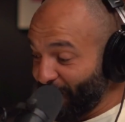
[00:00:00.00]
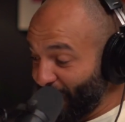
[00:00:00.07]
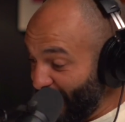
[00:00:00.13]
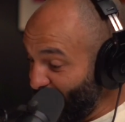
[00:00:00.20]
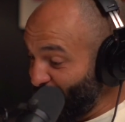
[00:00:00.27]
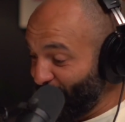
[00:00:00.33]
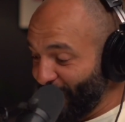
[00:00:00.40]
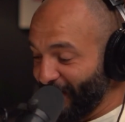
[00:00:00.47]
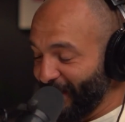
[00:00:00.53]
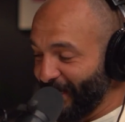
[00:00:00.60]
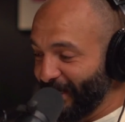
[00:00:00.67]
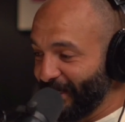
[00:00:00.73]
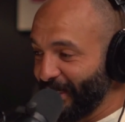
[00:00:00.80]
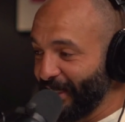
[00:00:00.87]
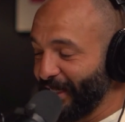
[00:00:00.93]
time, wheeling
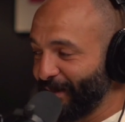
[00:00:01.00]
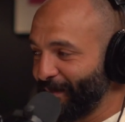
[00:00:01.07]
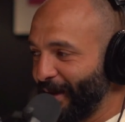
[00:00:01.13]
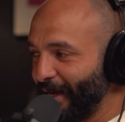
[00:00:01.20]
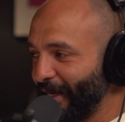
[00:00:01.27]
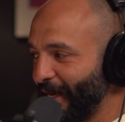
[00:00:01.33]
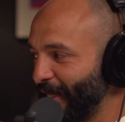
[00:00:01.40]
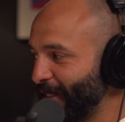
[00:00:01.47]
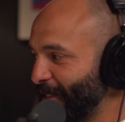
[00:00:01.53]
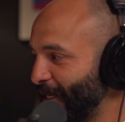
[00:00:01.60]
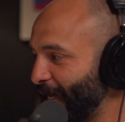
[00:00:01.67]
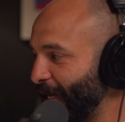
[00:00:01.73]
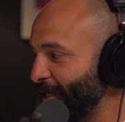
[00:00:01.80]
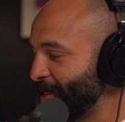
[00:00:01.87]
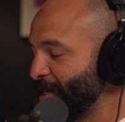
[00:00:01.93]
and dealing, man,
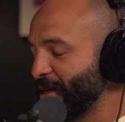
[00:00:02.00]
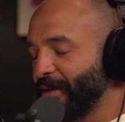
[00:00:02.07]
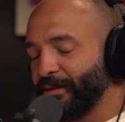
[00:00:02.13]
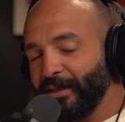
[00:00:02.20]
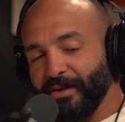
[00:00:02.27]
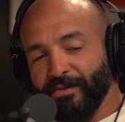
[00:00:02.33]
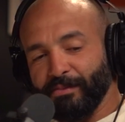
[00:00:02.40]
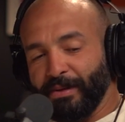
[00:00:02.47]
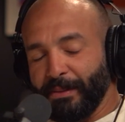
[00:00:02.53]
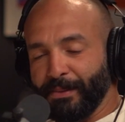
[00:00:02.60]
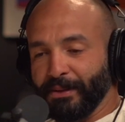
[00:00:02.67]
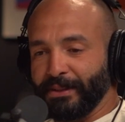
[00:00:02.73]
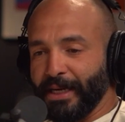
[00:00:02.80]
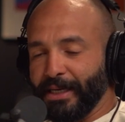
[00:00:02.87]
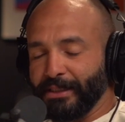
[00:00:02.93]
and giving
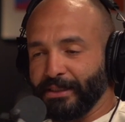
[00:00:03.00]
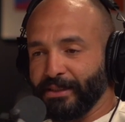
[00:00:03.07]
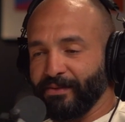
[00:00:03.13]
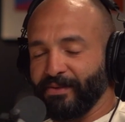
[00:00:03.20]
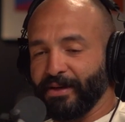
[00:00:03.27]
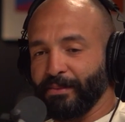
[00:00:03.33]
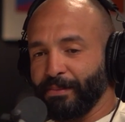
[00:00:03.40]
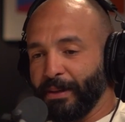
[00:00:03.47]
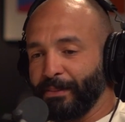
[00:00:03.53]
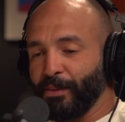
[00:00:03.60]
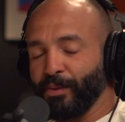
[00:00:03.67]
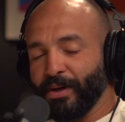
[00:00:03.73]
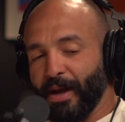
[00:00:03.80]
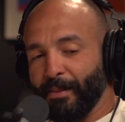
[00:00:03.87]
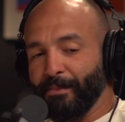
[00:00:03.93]
people tastes of it, and people
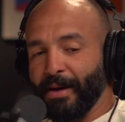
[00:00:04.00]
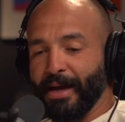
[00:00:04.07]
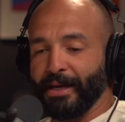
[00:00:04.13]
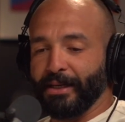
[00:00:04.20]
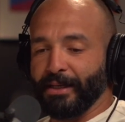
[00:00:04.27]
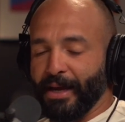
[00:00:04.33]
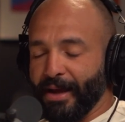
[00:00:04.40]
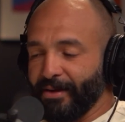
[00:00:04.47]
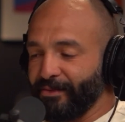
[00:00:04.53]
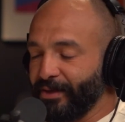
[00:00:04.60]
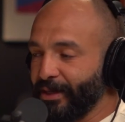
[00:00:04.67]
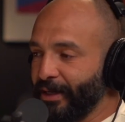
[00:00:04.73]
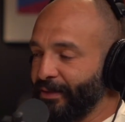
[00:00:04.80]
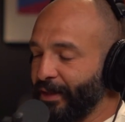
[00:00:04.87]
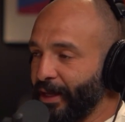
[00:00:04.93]
would come back and have
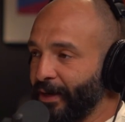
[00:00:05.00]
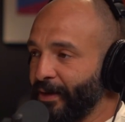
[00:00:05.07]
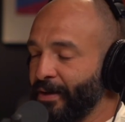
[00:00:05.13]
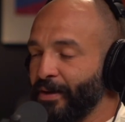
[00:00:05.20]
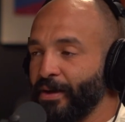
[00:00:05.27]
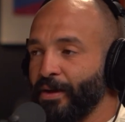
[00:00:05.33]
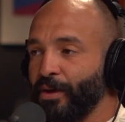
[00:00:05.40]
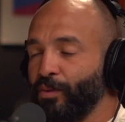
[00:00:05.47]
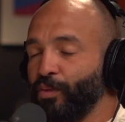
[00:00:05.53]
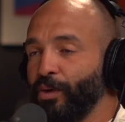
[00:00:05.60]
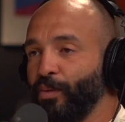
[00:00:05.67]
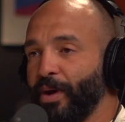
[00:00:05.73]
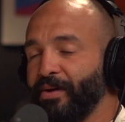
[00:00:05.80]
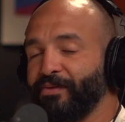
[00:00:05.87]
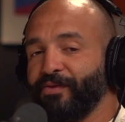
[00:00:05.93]
it. And then we
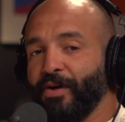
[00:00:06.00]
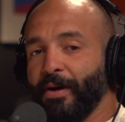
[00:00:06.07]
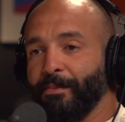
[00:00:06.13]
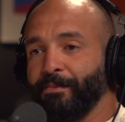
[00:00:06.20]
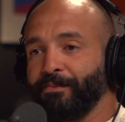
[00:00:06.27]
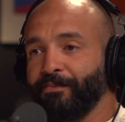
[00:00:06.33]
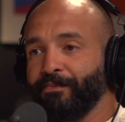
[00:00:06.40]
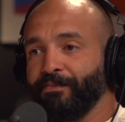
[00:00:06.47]
went from